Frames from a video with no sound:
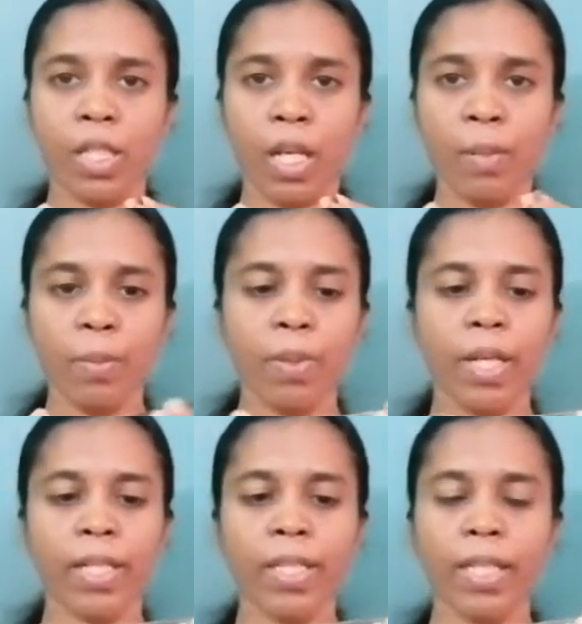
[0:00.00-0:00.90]
sharp
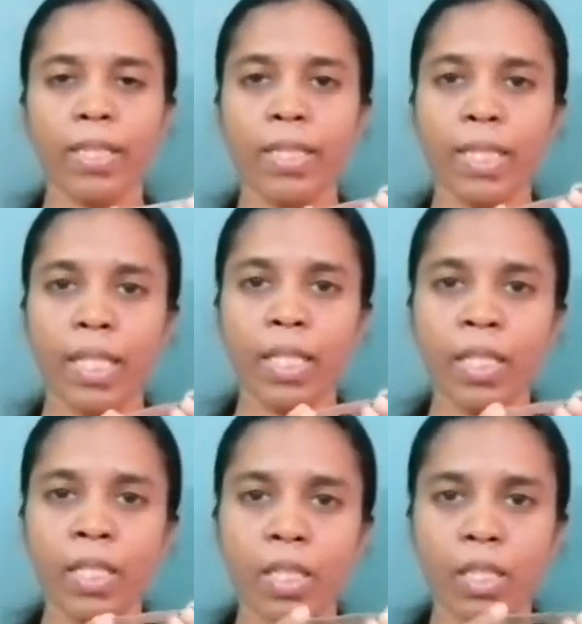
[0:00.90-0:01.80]
and the other side
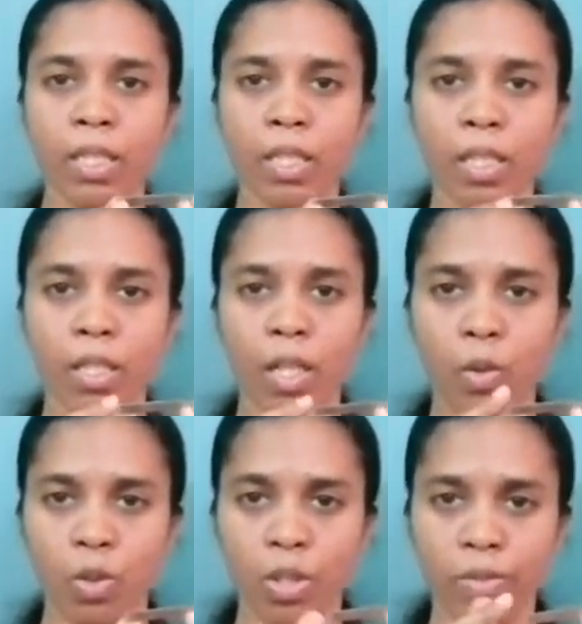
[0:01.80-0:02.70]
is
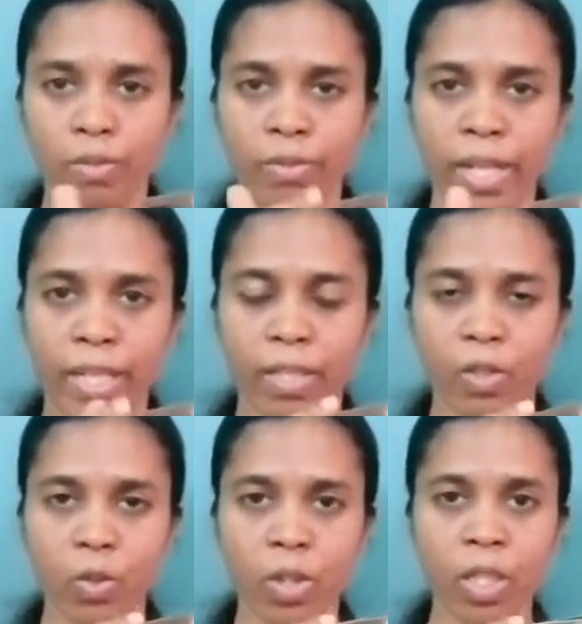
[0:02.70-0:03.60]
round, flattened.
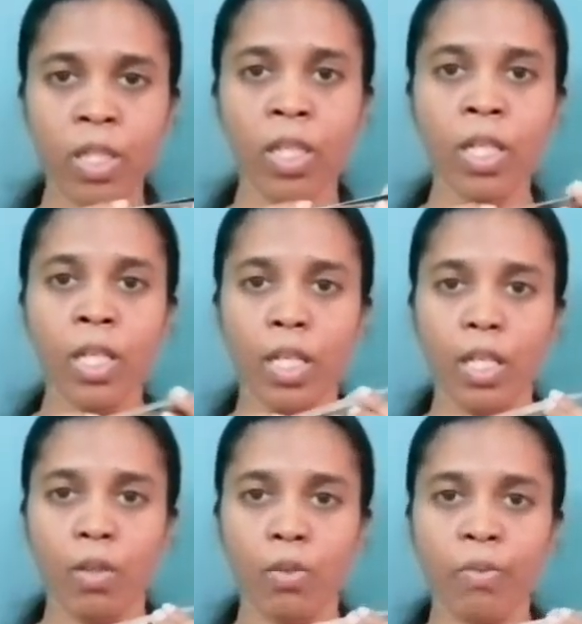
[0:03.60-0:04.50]
Okay.
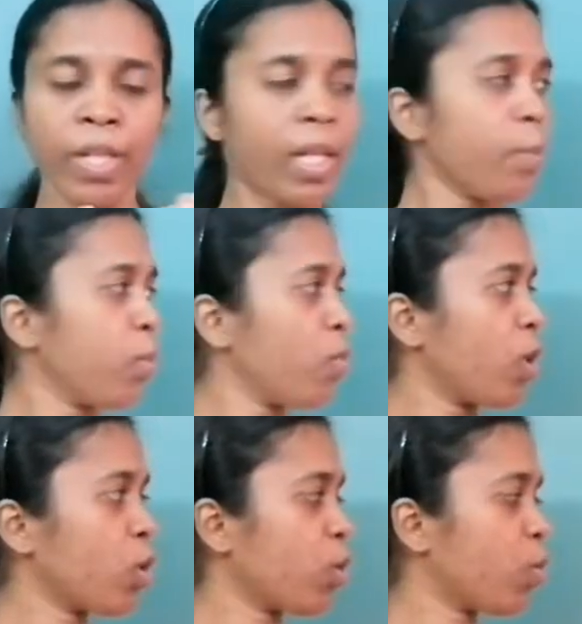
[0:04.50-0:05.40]
Now, when I
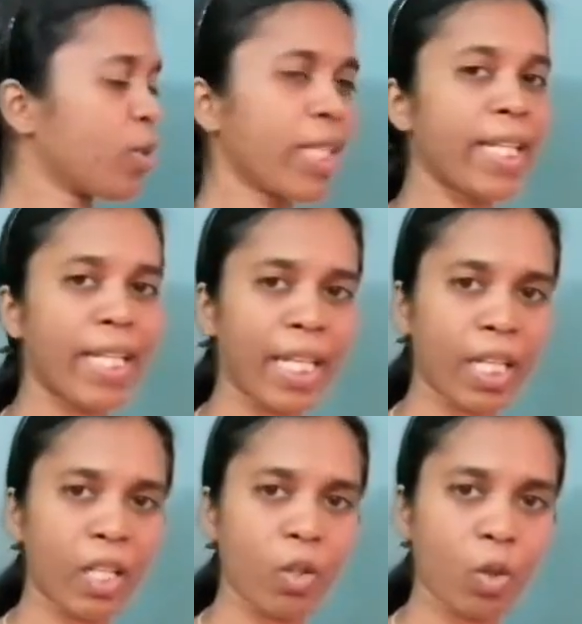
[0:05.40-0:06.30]
want to put the
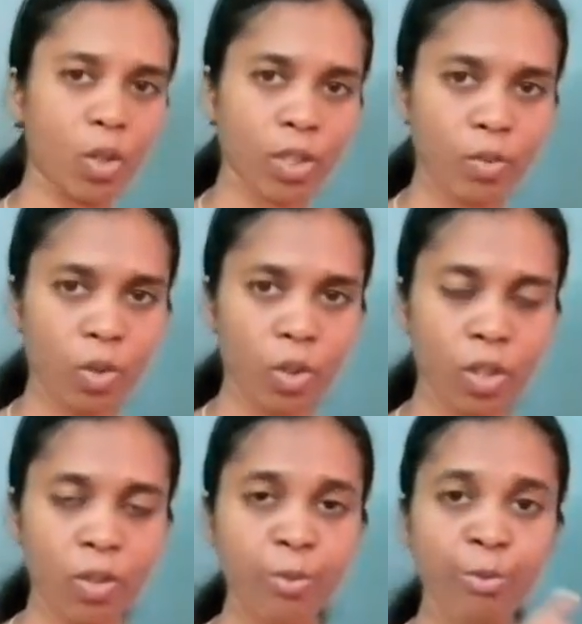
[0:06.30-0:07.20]
nail on the
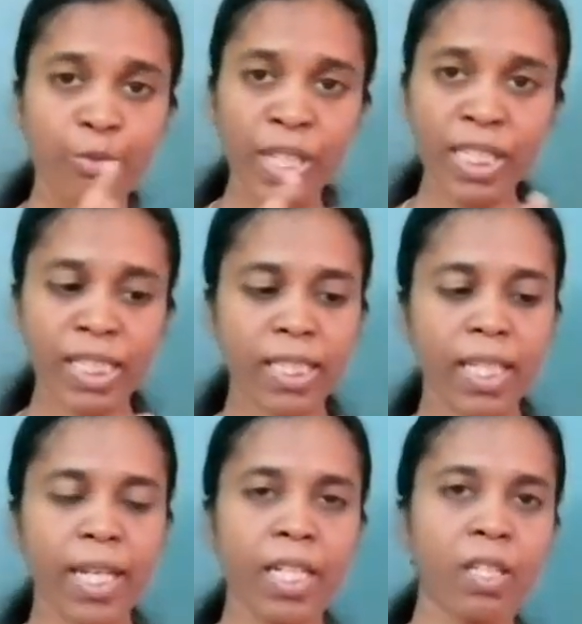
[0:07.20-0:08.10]
wall, which
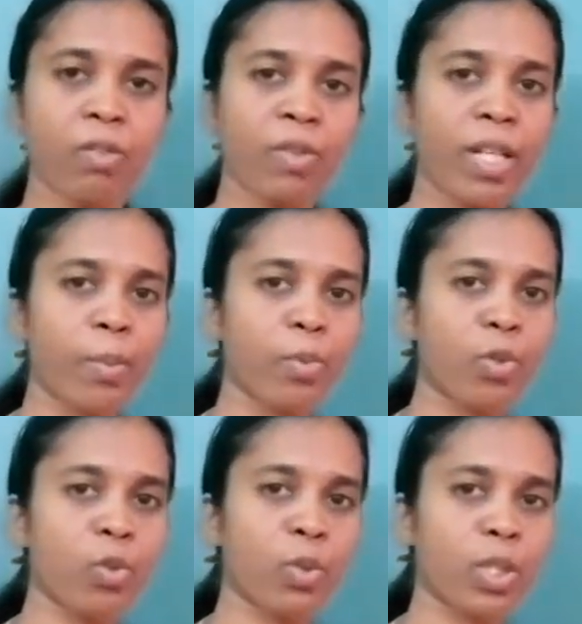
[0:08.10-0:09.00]
side will I
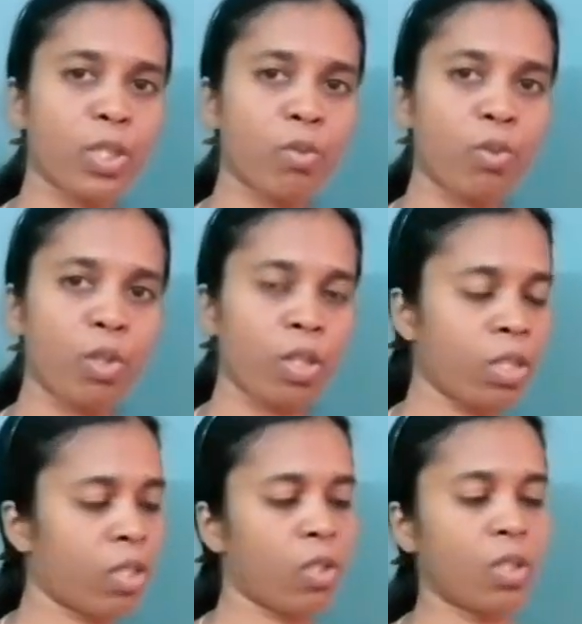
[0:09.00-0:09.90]
put towards the
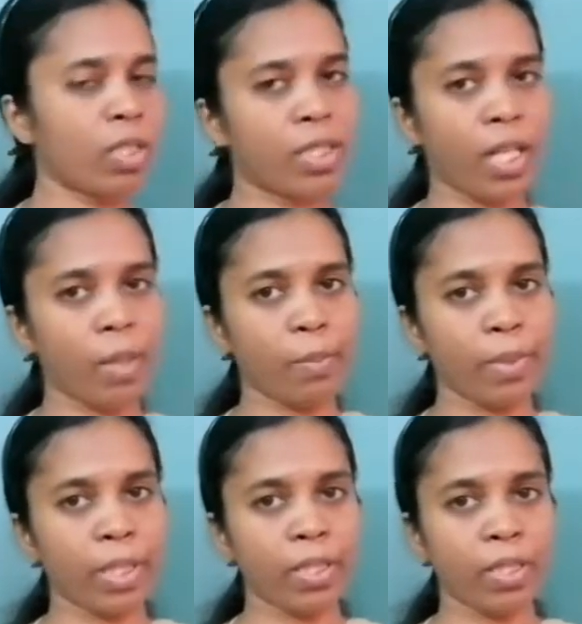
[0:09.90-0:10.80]
wall? Sharp
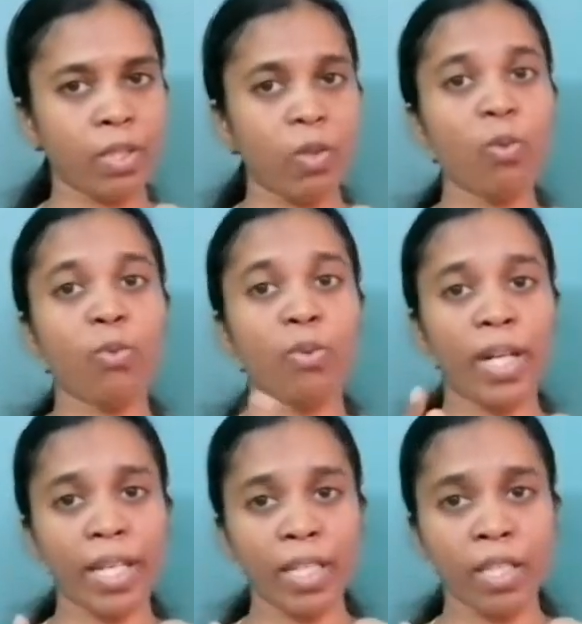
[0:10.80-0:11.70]
edge.
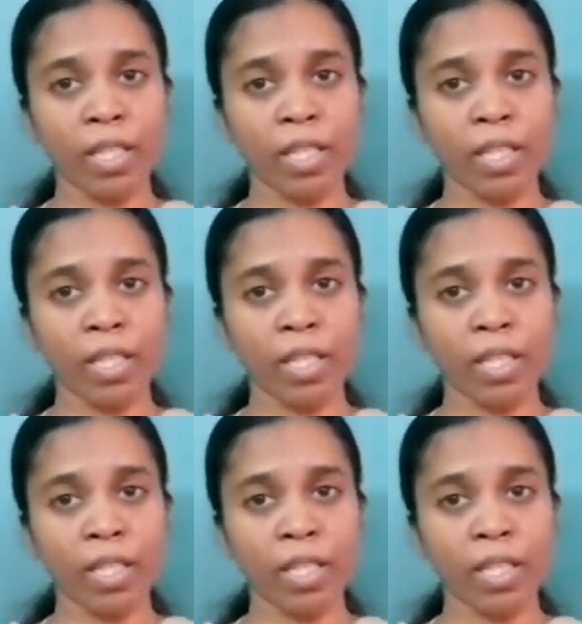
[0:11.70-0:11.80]
Why?